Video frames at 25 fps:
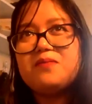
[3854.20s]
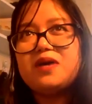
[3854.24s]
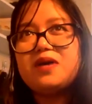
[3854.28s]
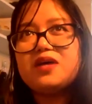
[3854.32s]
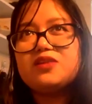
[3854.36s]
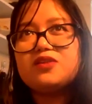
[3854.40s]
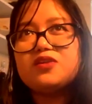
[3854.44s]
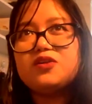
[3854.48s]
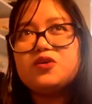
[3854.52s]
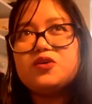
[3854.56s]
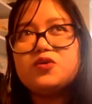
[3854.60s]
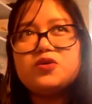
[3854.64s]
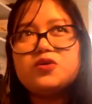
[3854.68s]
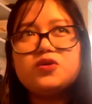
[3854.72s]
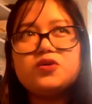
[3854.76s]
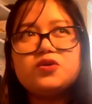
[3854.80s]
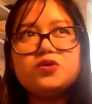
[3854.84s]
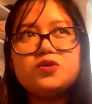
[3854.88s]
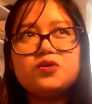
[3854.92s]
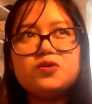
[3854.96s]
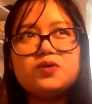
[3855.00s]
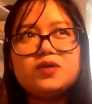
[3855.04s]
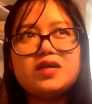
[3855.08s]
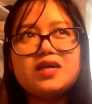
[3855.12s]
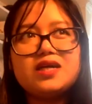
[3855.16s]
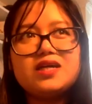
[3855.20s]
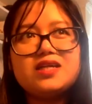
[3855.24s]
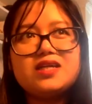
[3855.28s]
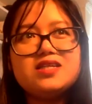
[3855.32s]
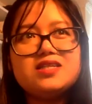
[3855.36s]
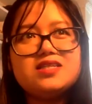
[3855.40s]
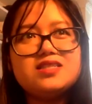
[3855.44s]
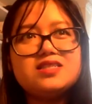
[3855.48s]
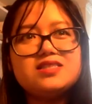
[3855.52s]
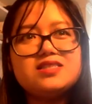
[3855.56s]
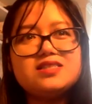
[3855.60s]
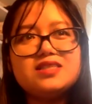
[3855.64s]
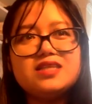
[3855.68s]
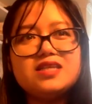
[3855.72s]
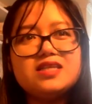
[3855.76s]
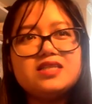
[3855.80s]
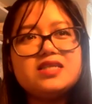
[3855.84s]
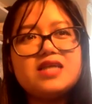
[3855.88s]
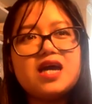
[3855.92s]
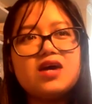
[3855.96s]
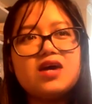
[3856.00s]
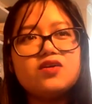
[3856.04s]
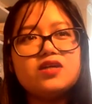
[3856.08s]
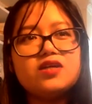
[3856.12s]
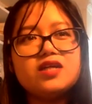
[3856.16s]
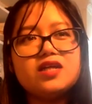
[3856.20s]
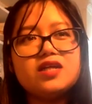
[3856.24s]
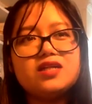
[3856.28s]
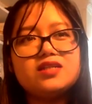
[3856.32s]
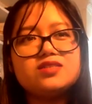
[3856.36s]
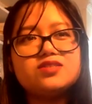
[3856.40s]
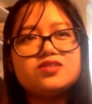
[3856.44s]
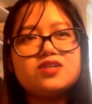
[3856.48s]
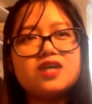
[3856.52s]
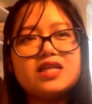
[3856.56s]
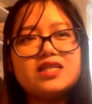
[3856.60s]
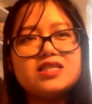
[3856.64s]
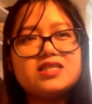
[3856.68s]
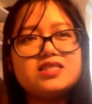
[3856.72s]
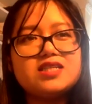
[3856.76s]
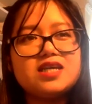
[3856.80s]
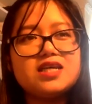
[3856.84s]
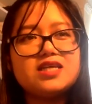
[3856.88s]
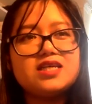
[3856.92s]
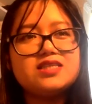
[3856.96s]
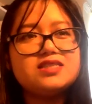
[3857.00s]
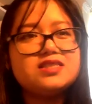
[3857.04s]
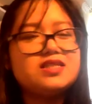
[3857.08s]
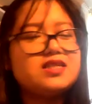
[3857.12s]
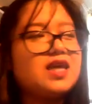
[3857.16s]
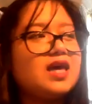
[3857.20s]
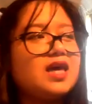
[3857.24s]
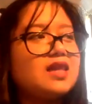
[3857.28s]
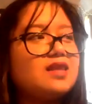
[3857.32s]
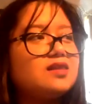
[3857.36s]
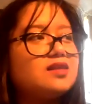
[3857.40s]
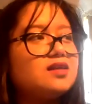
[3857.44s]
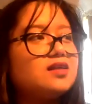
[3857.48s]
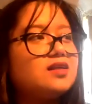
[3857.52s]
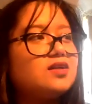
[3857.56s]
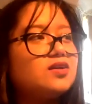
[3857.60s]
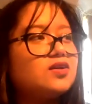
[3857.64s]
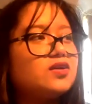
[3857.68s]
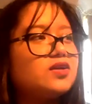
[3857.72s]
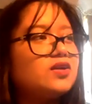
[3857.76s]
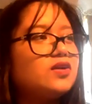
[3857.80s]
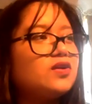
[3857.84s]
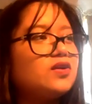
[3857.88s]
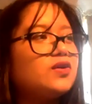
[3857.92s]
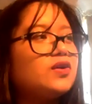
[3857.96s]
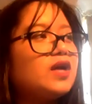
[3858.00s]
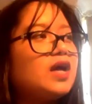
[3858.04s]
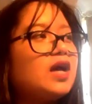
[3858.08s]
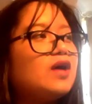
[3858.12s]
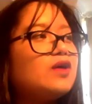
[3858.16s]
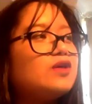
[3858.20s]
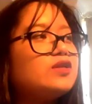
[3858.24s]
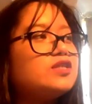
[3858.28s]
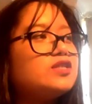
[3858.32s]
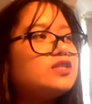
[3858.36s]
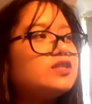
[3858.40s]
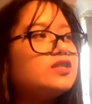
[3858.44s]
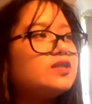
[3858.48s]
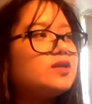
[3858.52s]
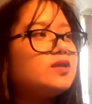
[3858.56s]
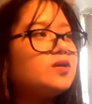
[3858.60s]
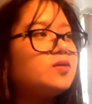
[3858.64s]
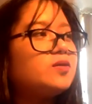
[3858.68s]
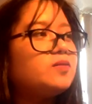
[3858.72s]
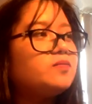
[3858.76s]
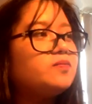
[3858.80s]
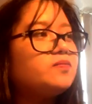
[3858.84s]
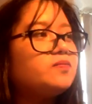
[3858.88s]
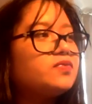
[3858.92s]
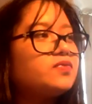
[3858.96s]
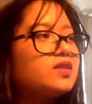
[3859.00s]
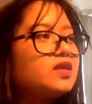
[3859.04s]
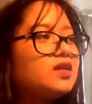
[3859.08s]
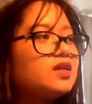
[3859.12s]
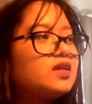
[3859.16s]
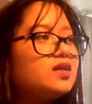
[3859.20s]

Matthew, you and I need to sit down and, and strategize together on, on how to um,